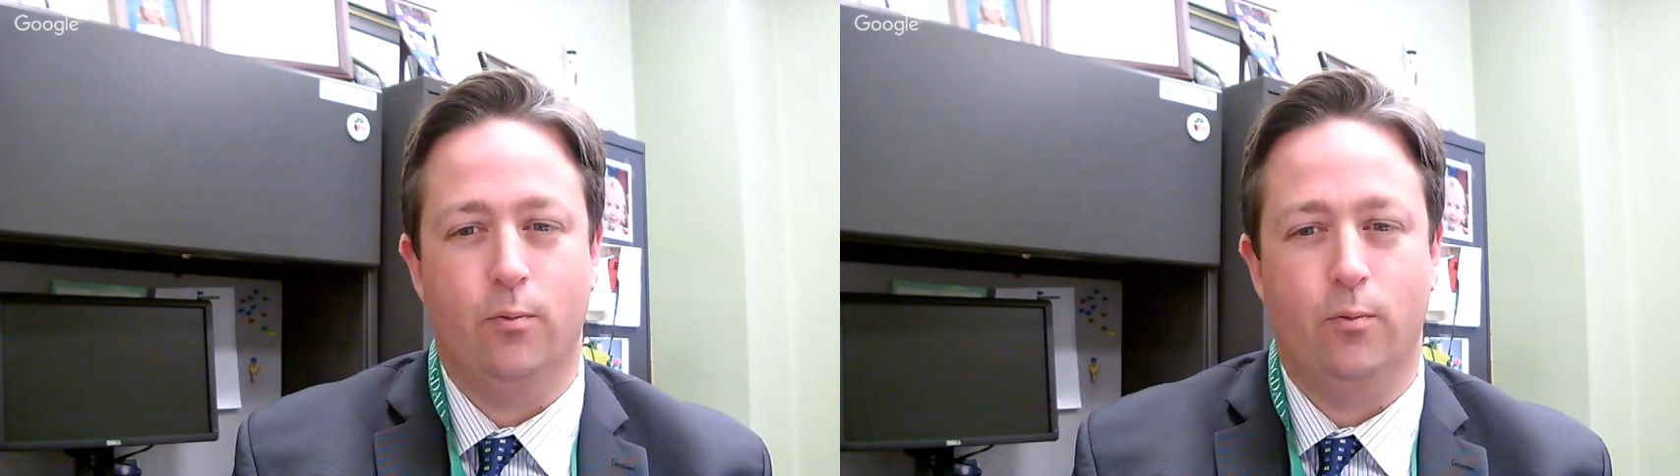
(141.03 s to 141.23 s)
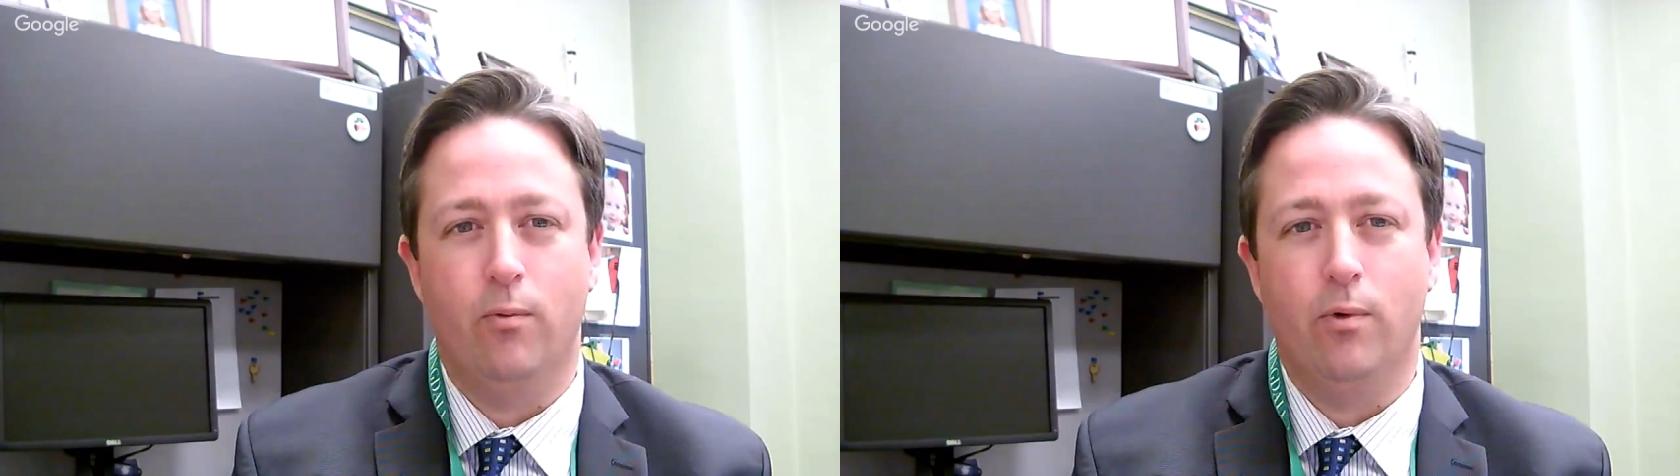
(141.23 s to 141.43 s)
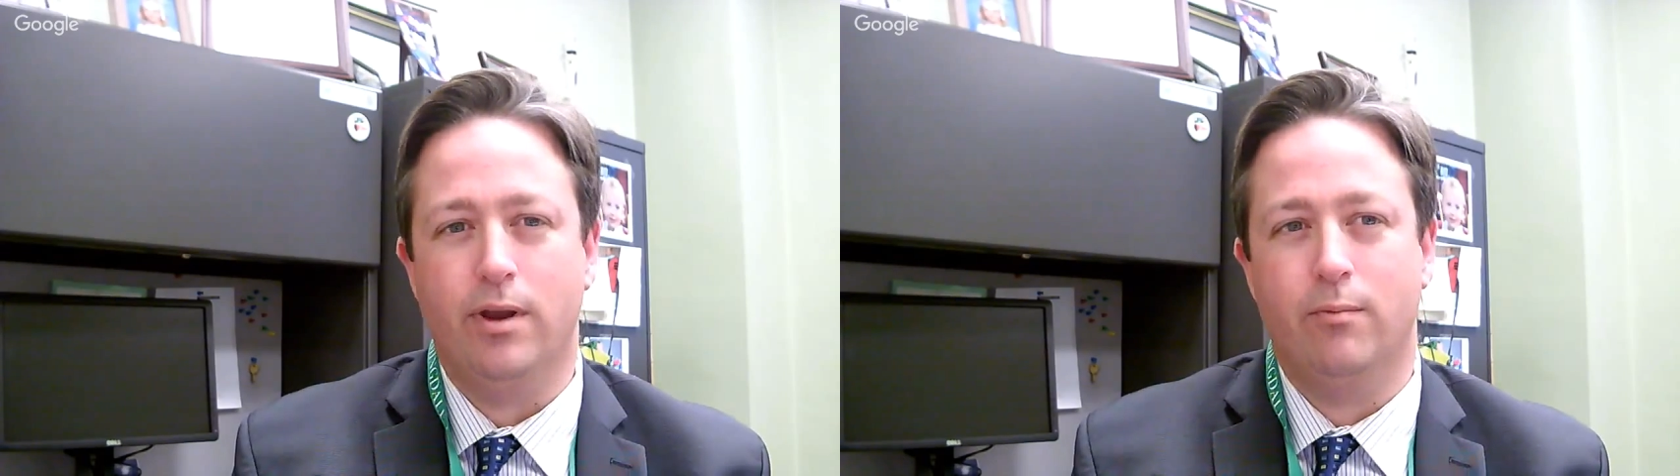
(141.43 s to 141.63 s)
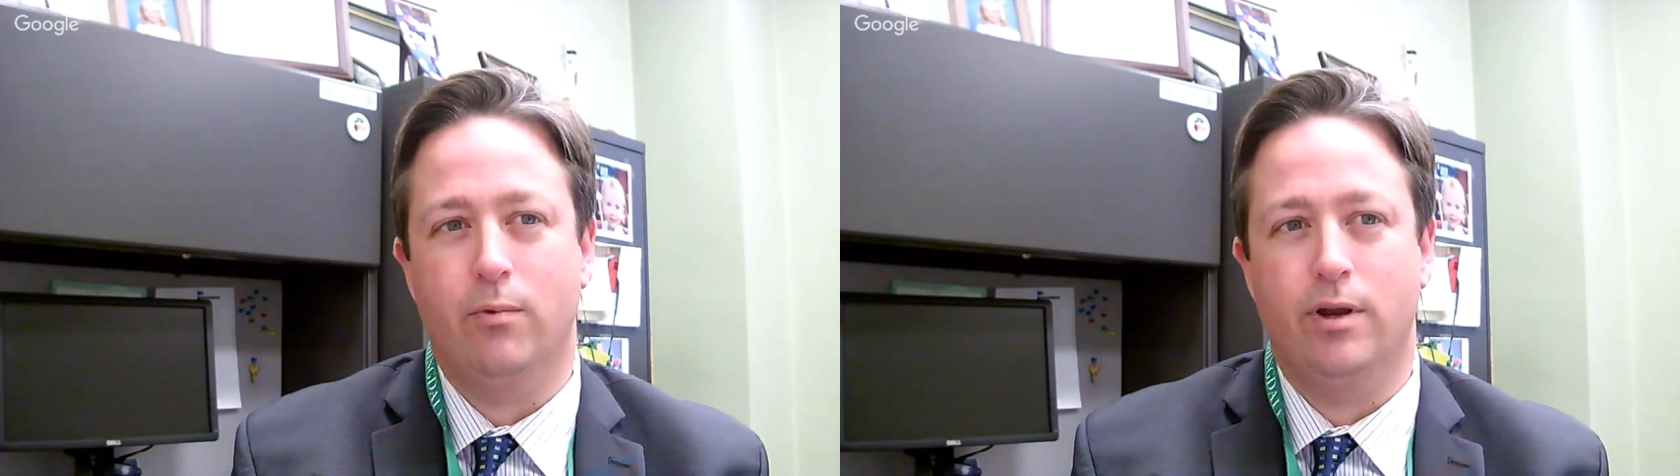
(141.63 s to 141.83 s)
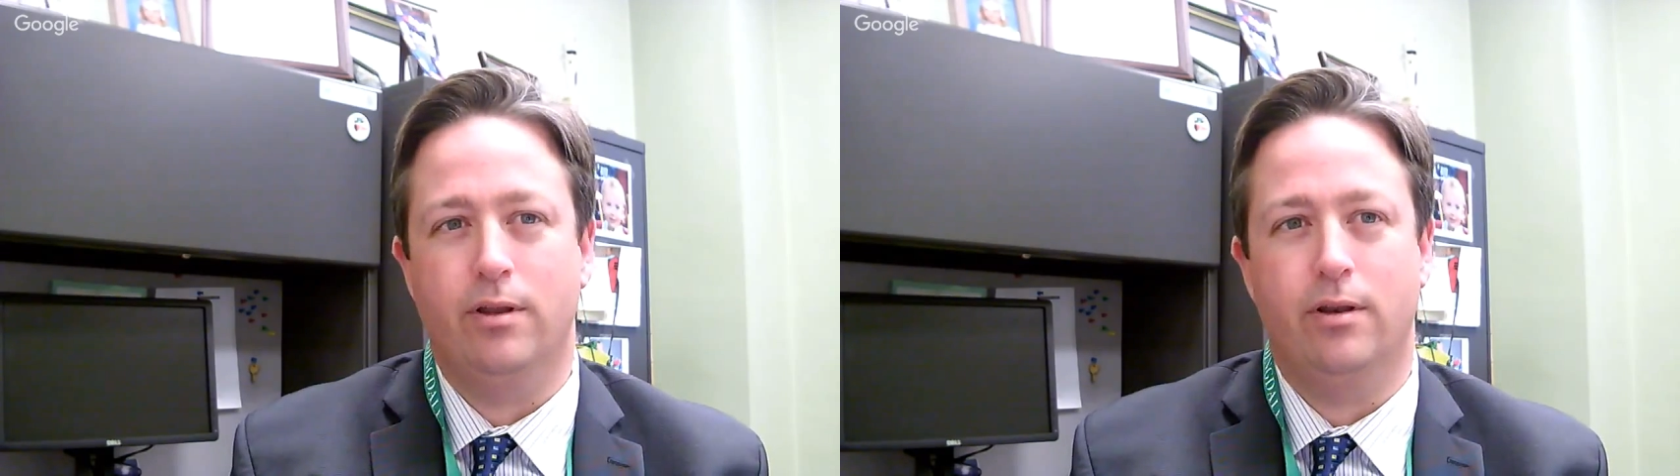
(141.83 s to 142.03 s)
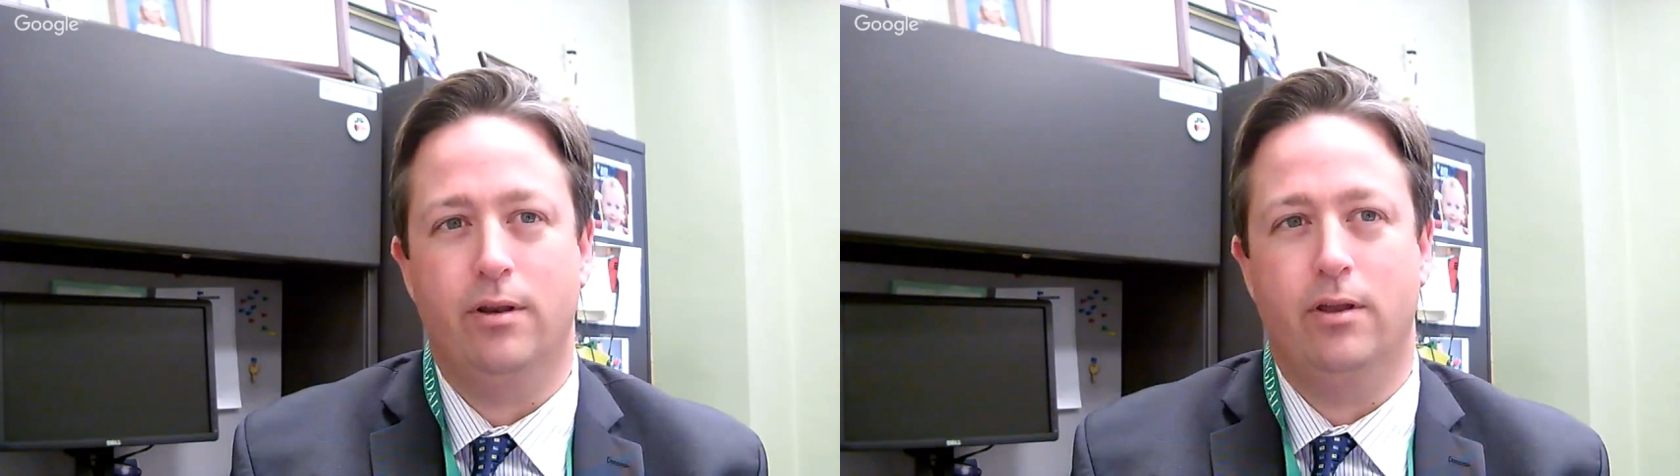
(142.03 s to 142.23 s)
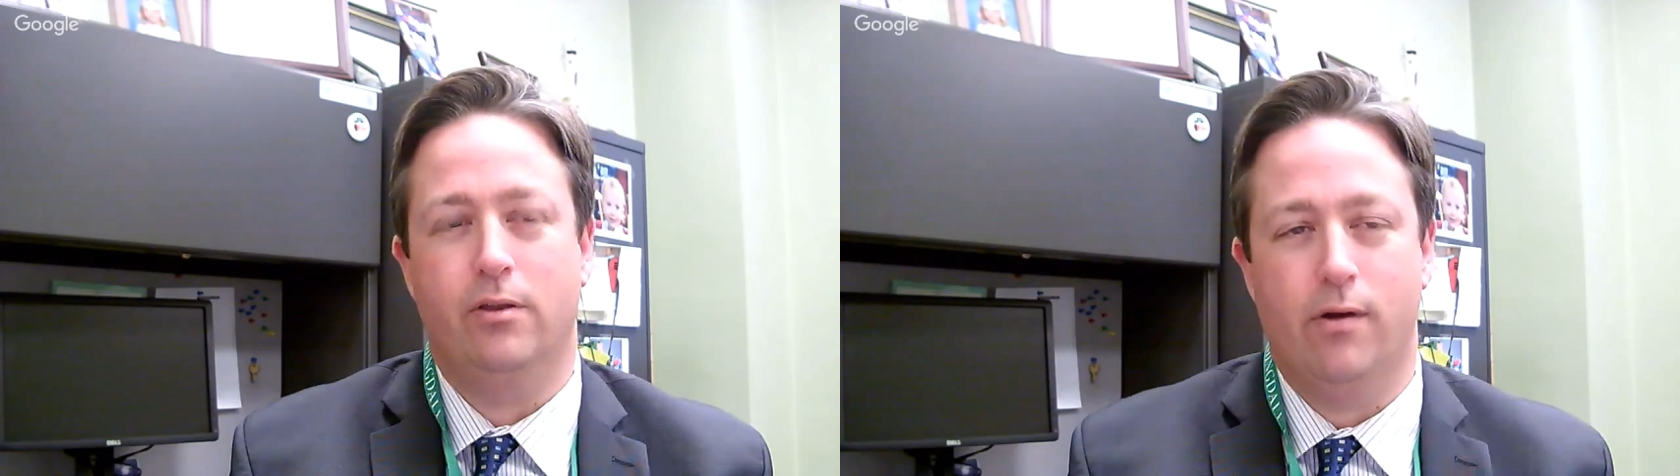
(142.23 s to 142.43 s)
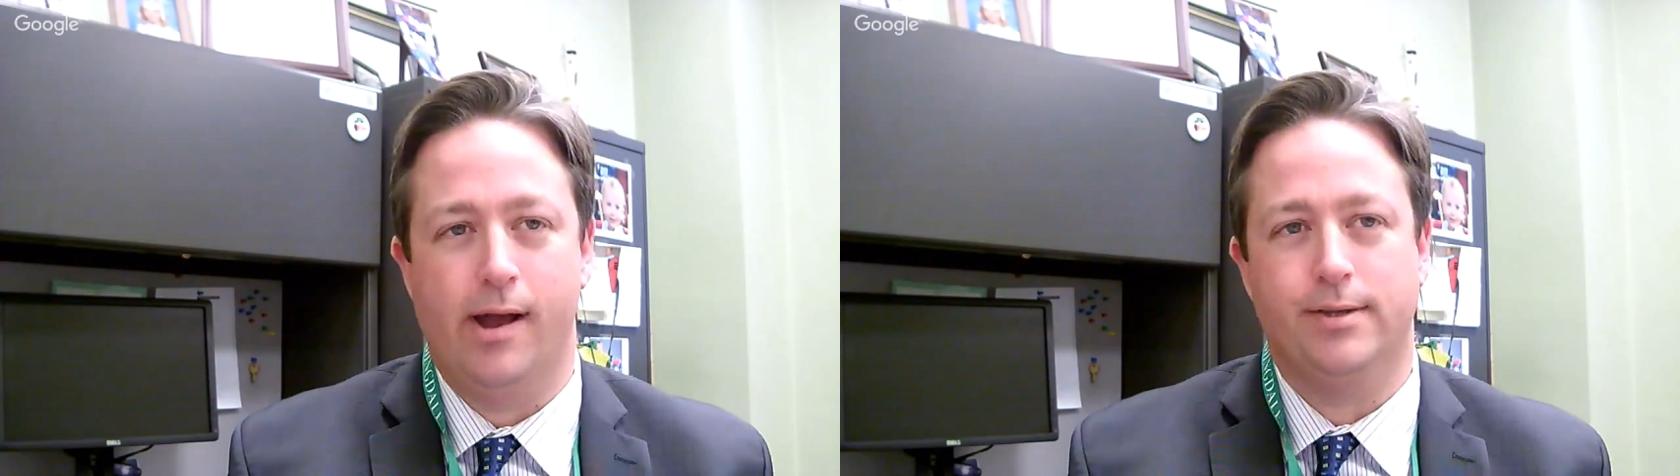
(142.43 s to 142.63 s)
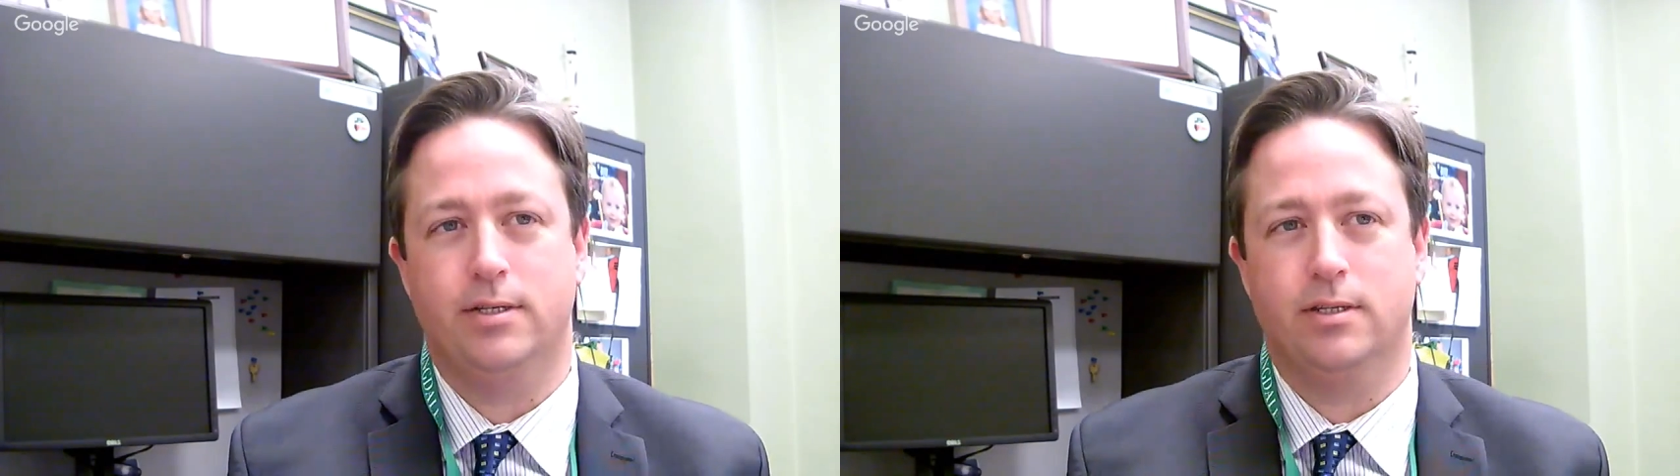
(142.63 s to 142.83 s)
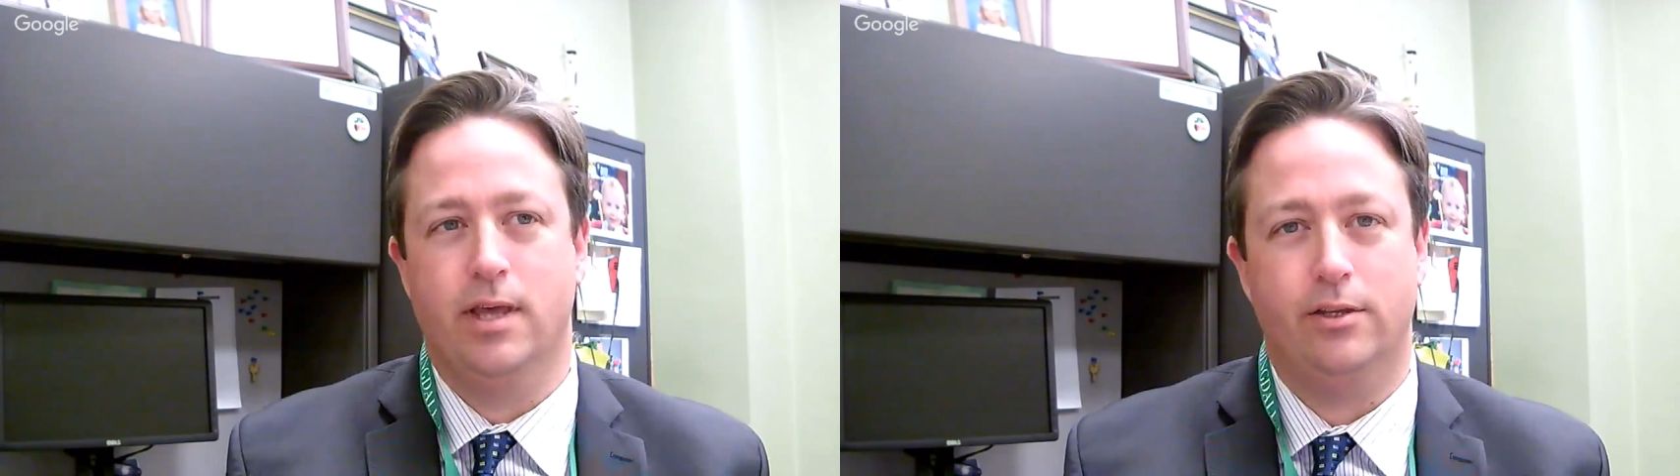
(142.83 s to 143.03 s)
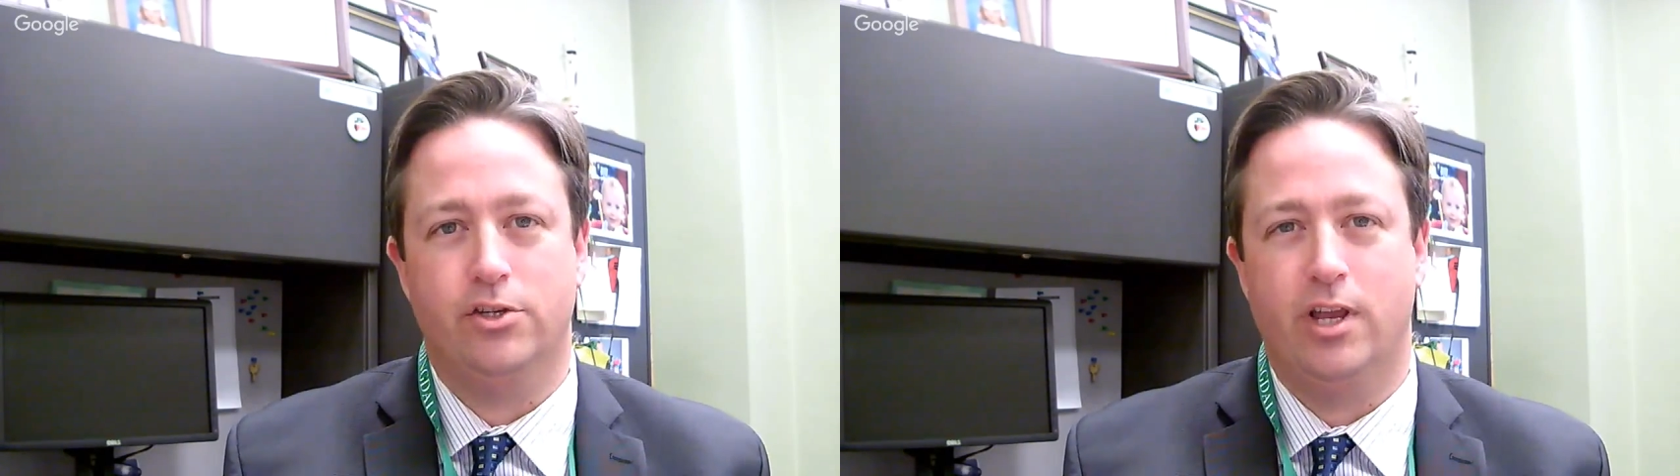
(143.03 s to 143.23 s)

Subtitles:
What in your eyes is like the